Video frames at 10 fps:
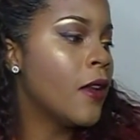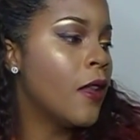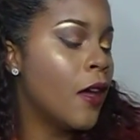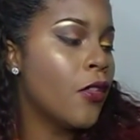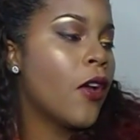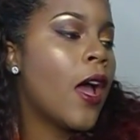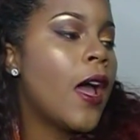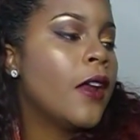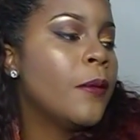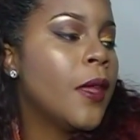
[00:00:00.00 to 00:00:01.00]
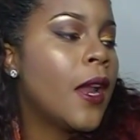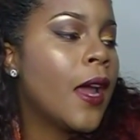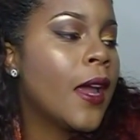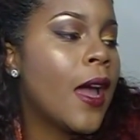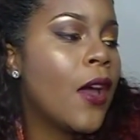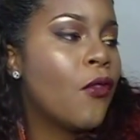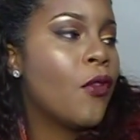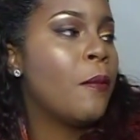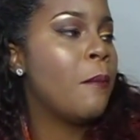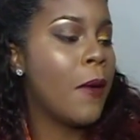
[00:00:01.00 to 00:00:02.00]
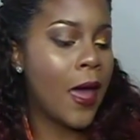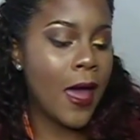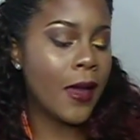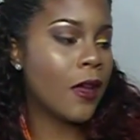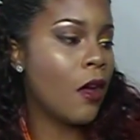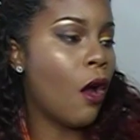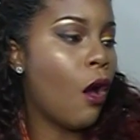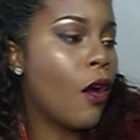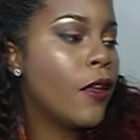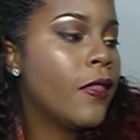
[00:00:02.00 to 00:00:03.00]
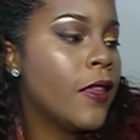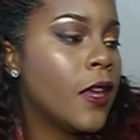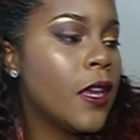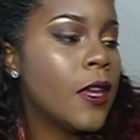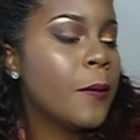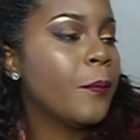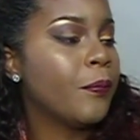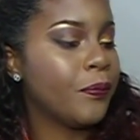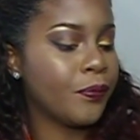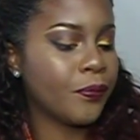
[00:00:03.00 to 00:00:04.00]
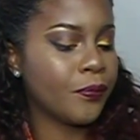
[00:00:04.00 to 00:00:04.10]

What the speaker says: Another item that I got from MAC are the